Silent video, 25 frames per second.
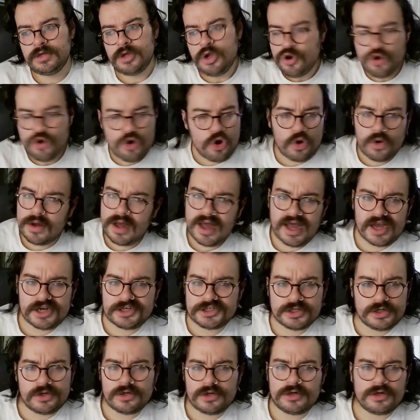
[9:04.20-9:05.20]
No,
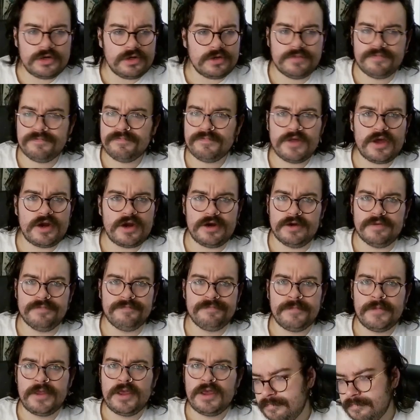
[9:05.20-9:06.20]
actually, no, no, no, no, no, no.
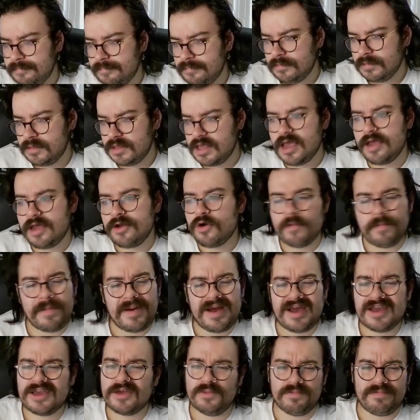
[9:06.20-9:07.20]
Yeah, no,
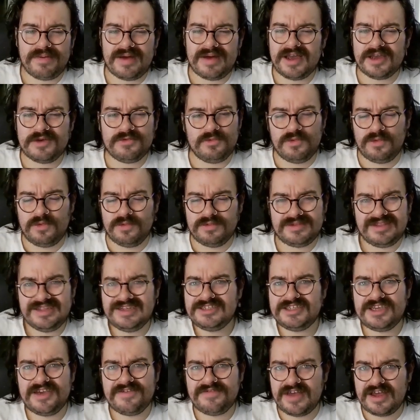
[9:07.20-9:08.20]
Pac and Pac. Let's
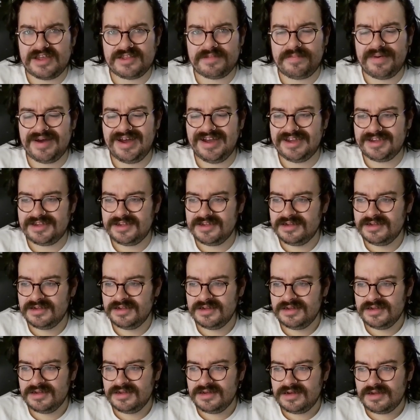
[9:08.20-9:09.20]
give that to Pac.
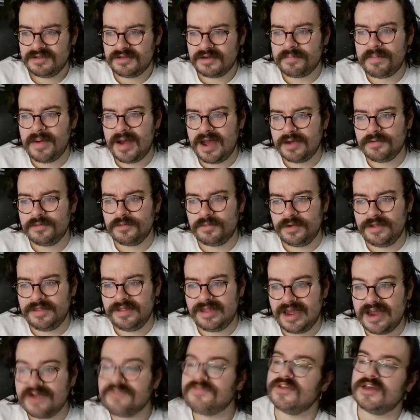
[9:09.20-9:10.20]
I think Pac would win
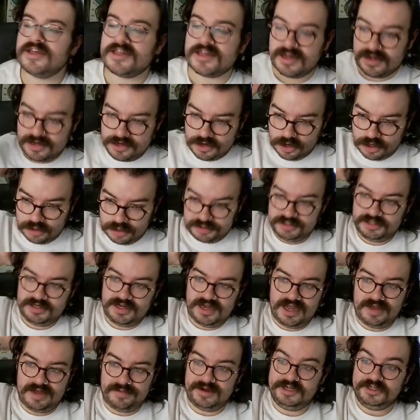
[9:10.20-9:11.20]
that. If this occurs,
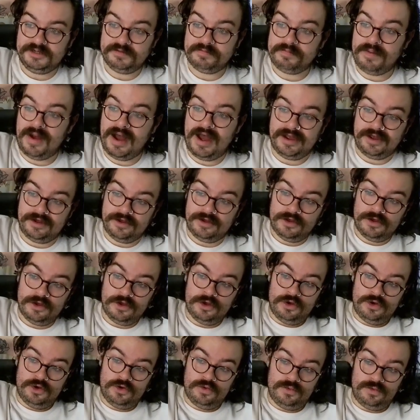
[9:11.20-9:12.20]
I imagine Pac
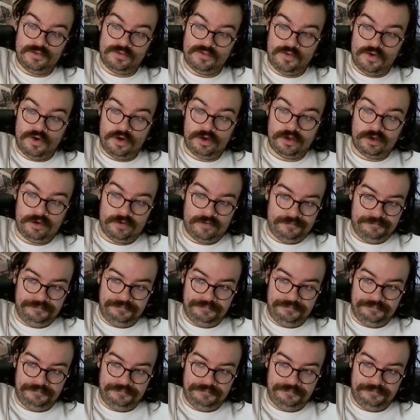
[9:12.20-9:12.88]
would walk out.